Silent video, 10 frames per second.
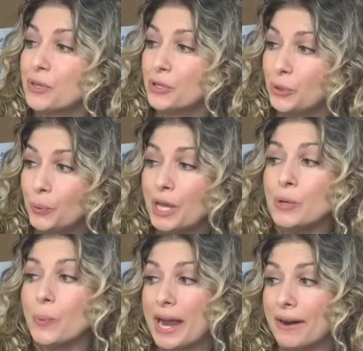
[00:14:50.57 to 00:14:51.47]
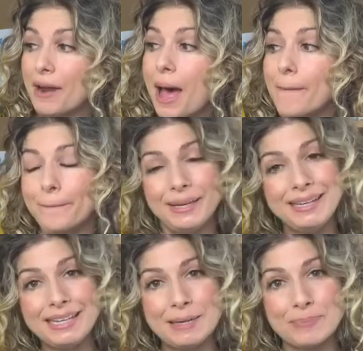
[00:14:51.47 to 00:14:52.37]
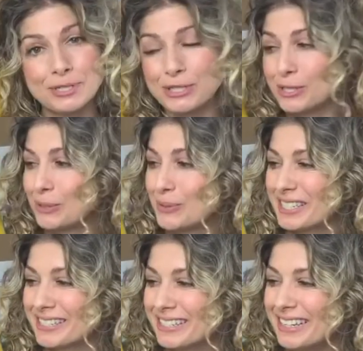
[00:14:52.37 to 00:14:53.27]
you can wear a beekeeper suit